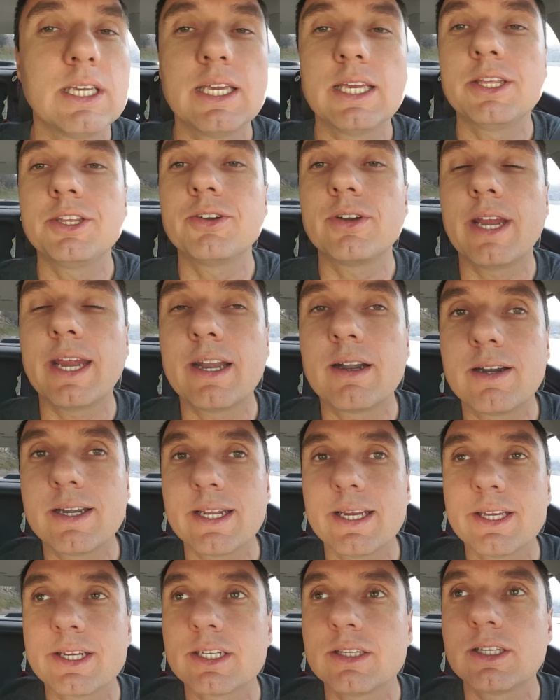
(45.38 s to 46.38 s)
in your
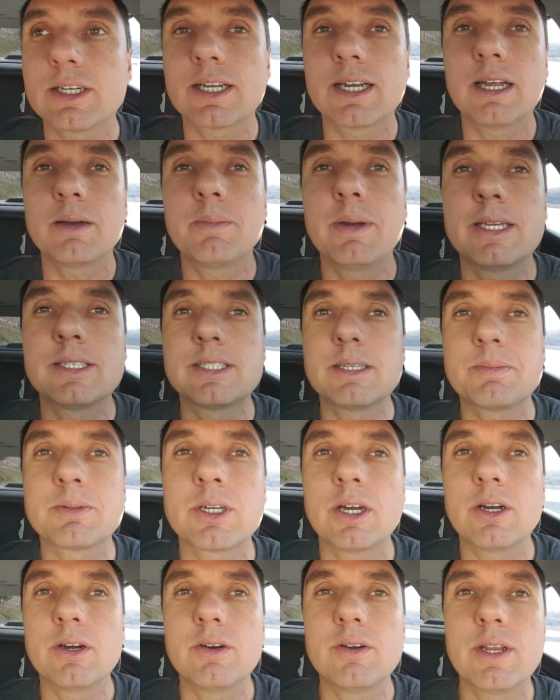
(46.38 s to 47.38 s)
area. You can look it up by zip
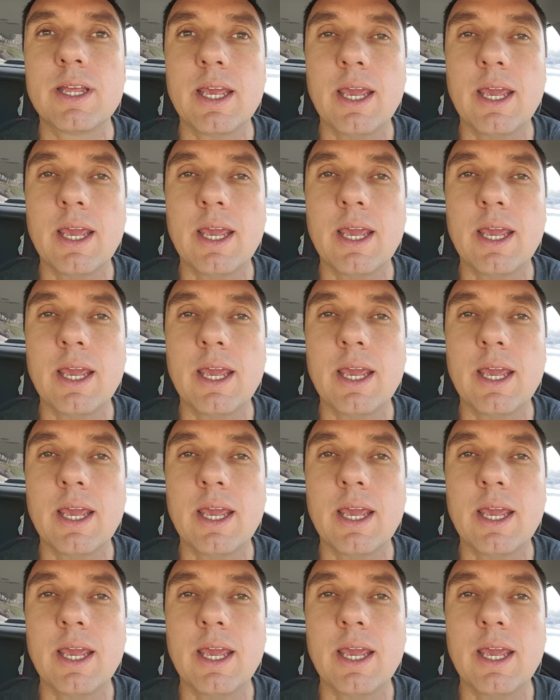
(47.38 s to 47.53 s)
code,